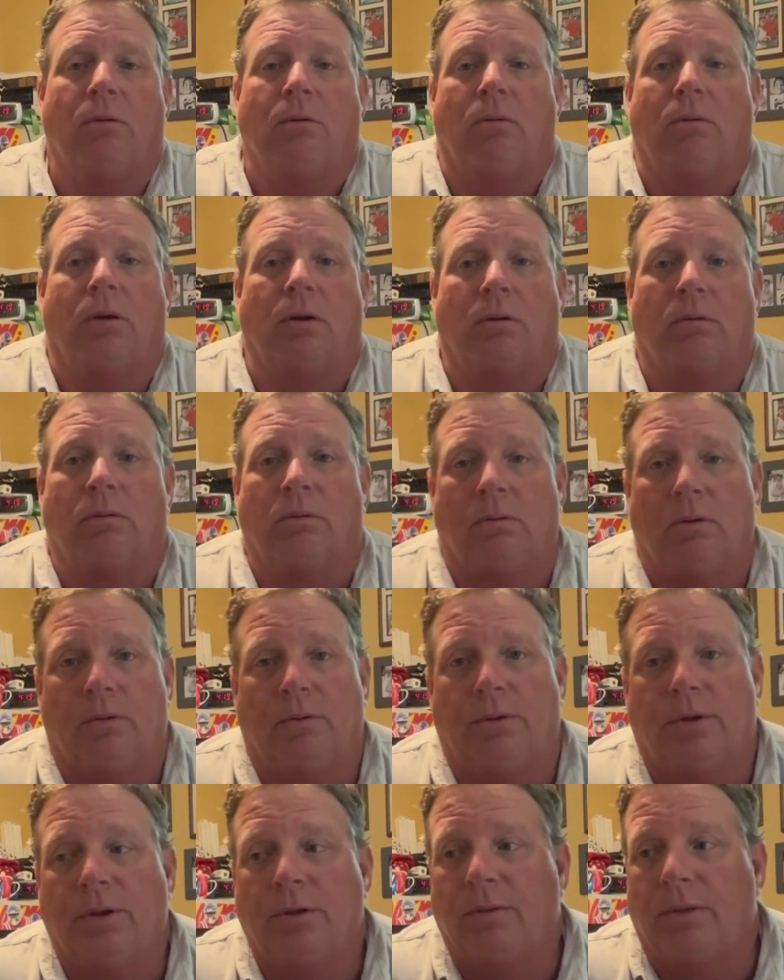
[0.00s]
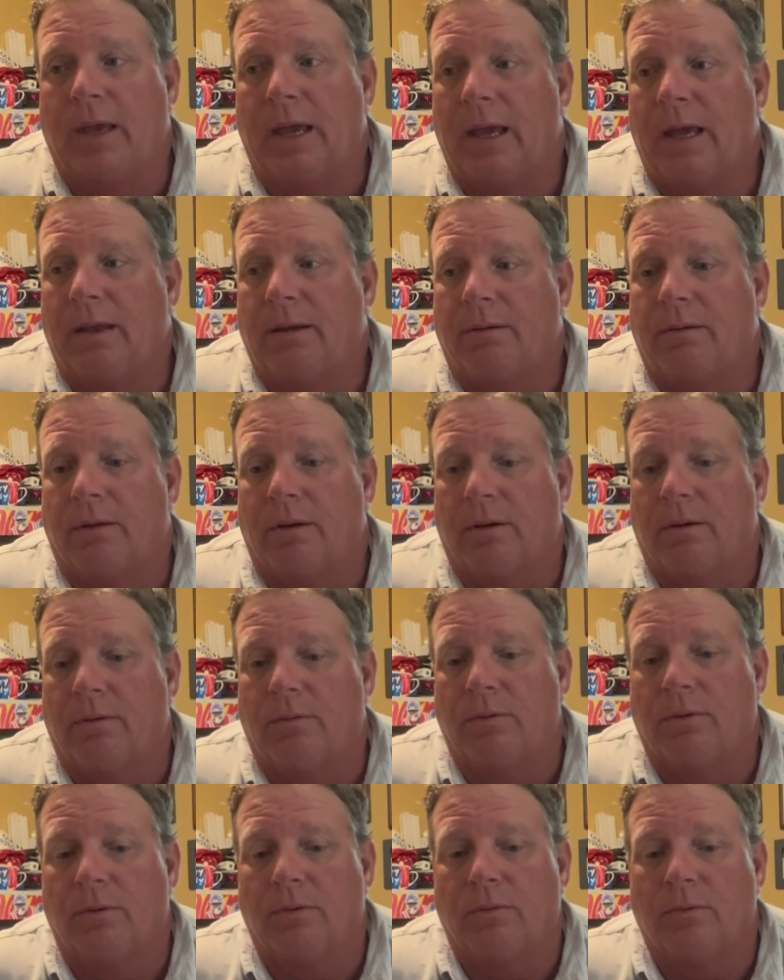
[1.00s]
We'll do that.
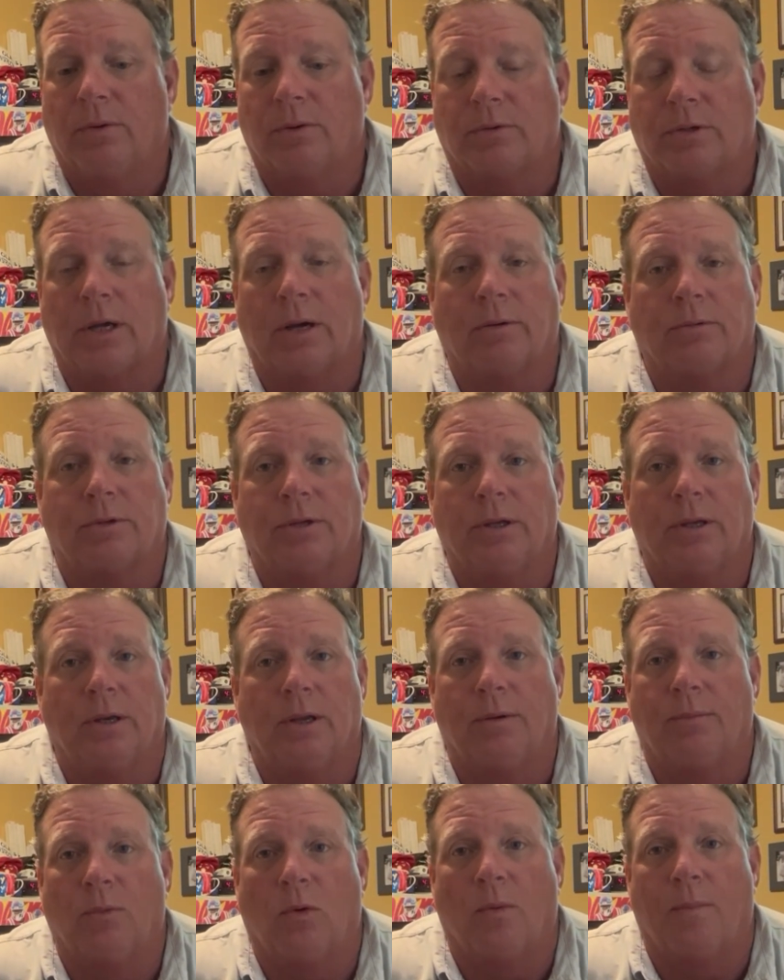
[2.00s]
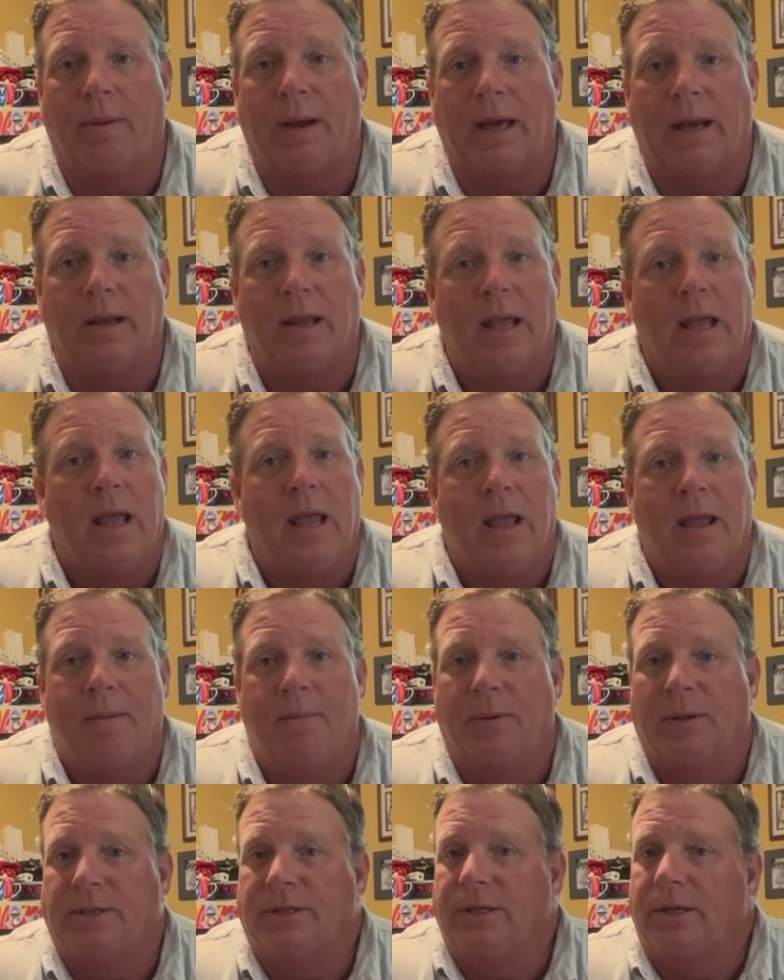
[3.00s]
We'll talk to you a little more about it.
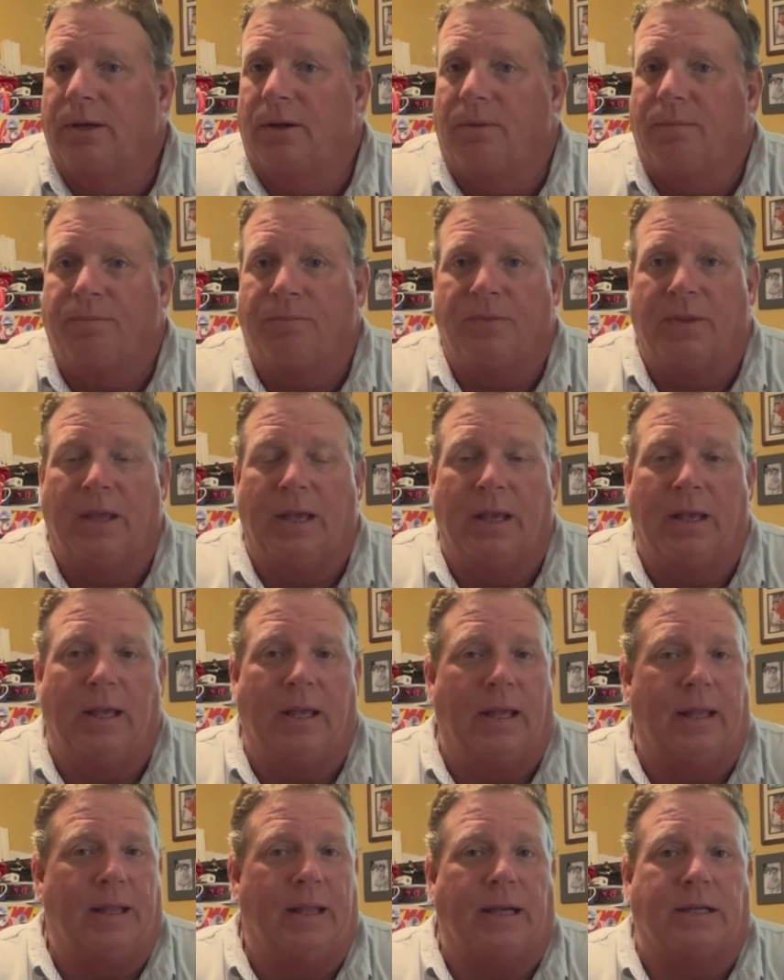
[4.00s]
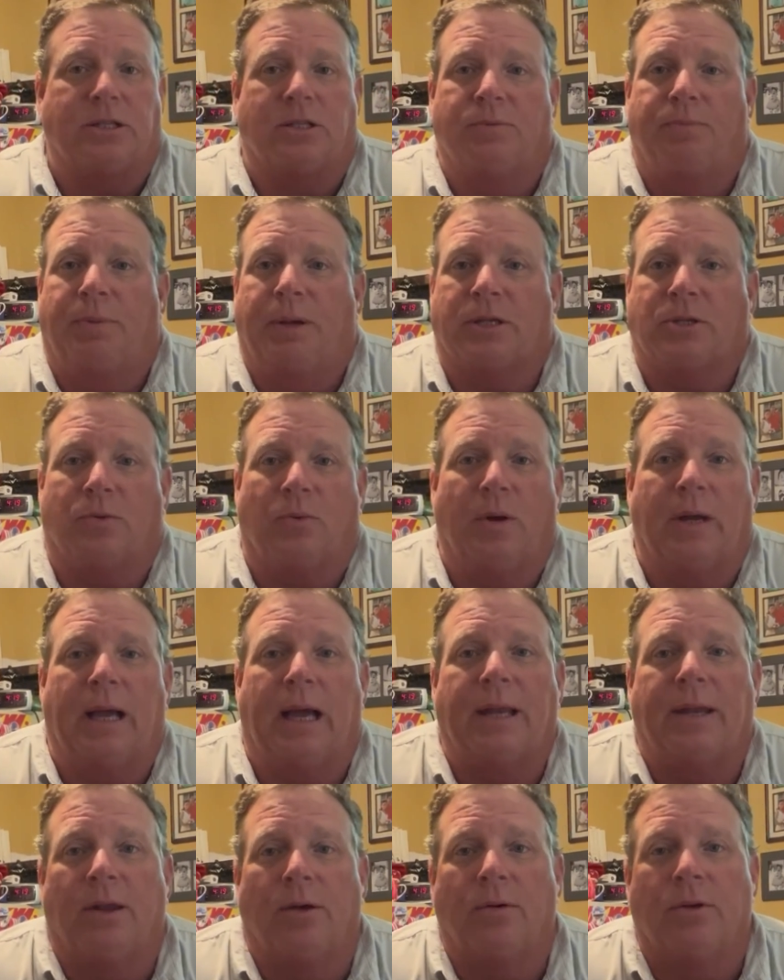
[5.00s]
But you know, that's the best way
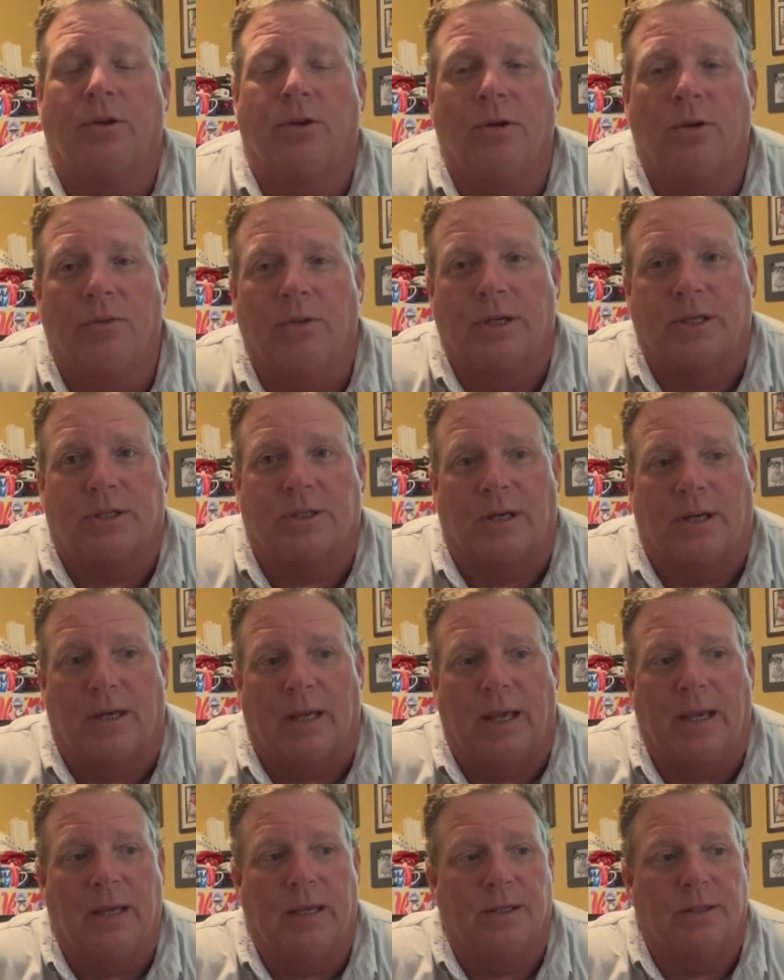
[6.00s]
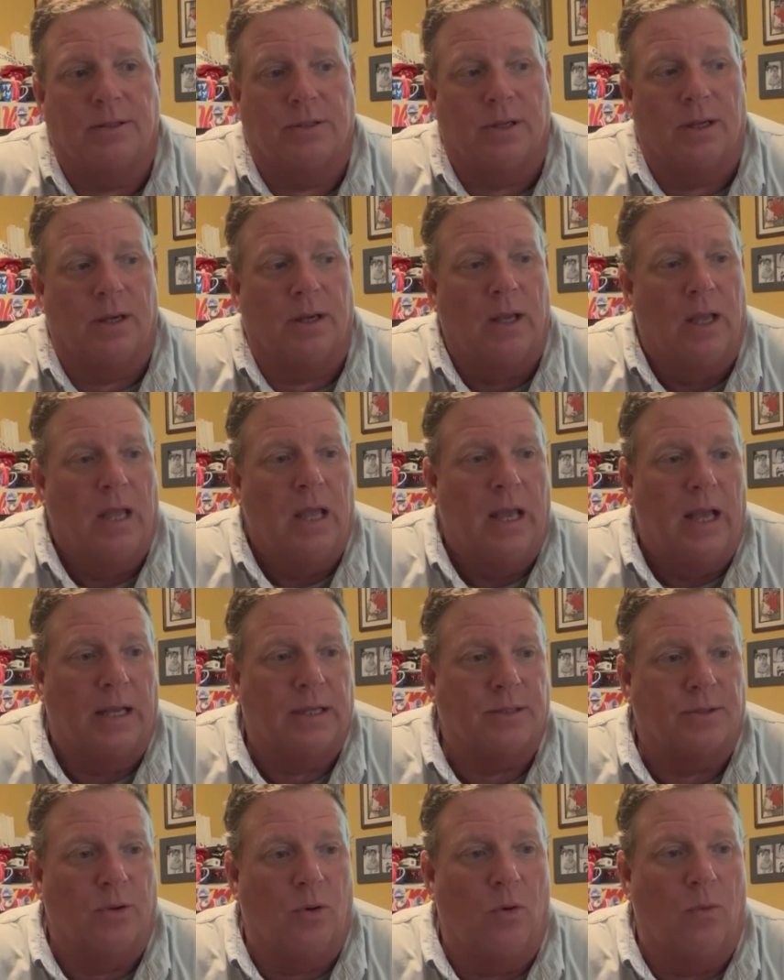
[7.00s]
I know to do this today is,
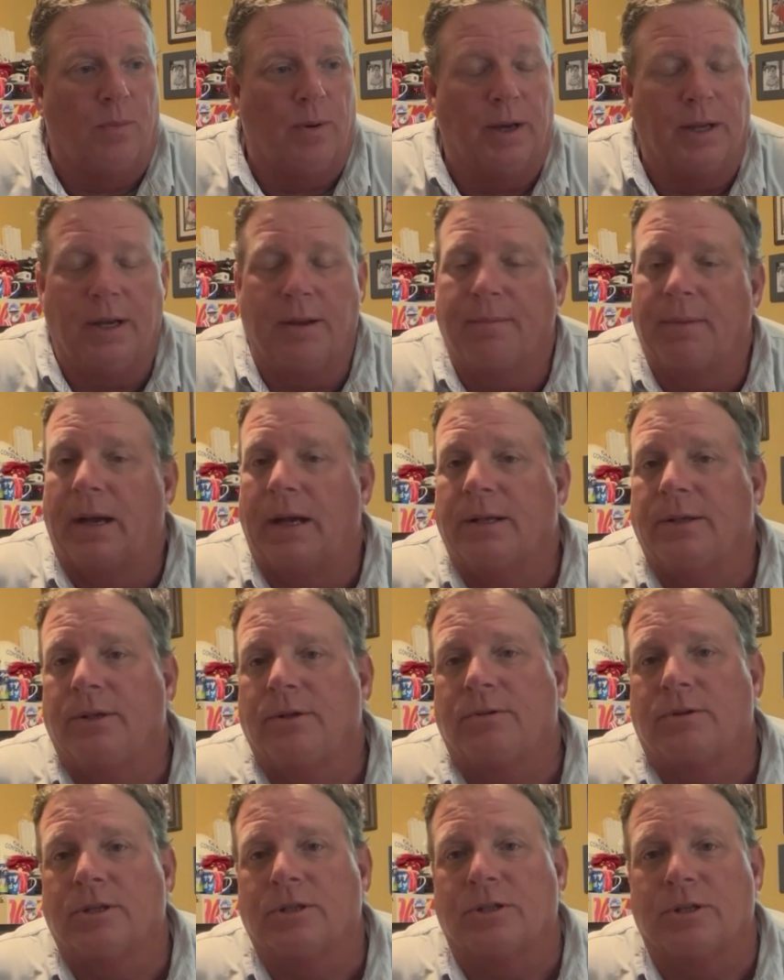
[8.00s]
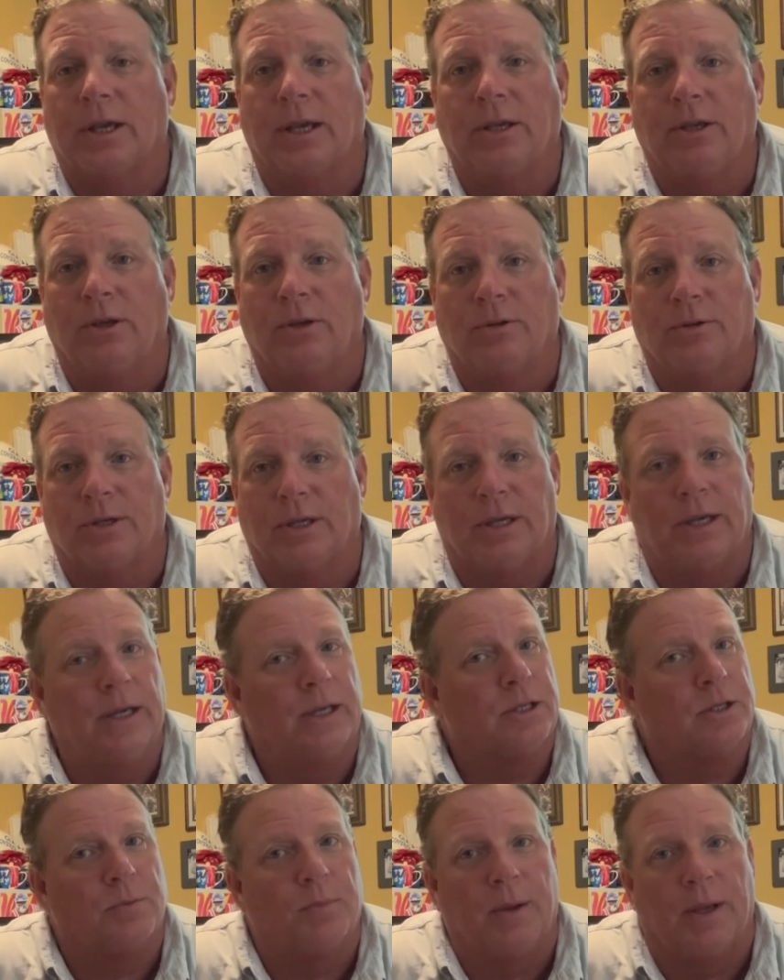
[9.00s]
as an old buddy of mine used to say, use the
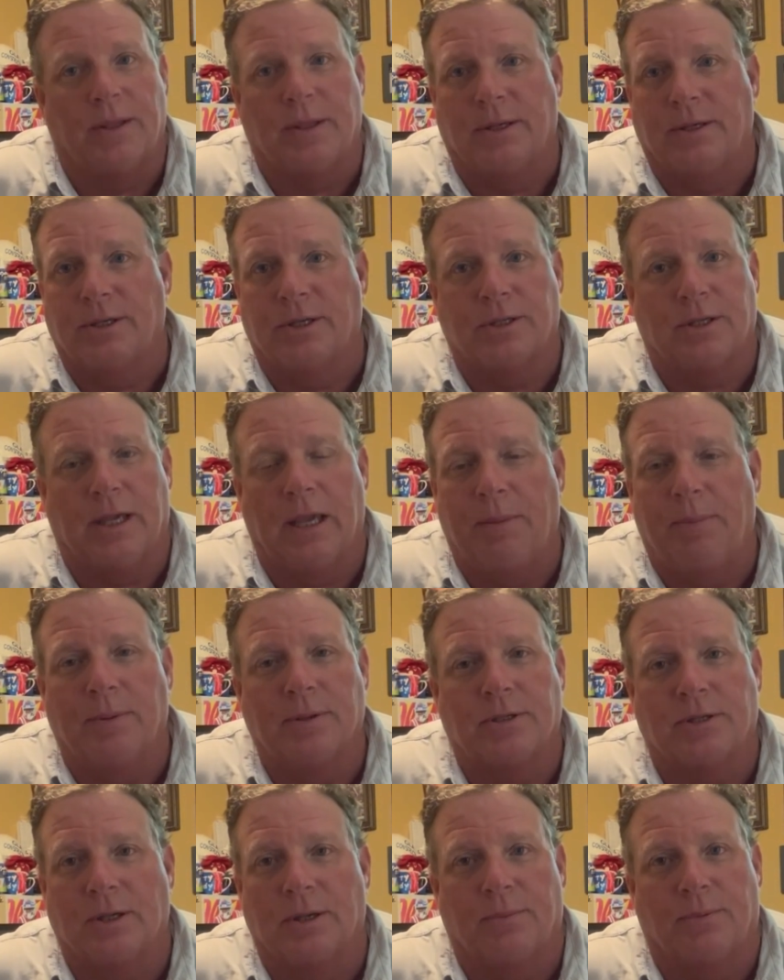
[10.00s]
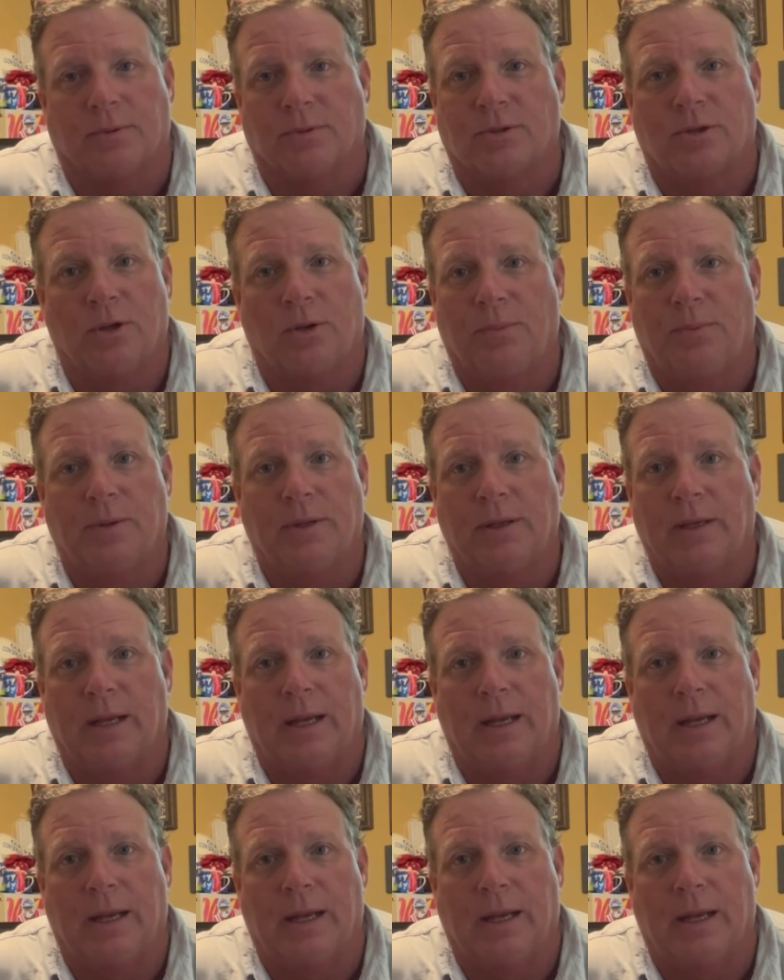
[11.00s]
KISS method. Just keep it simple, stupid.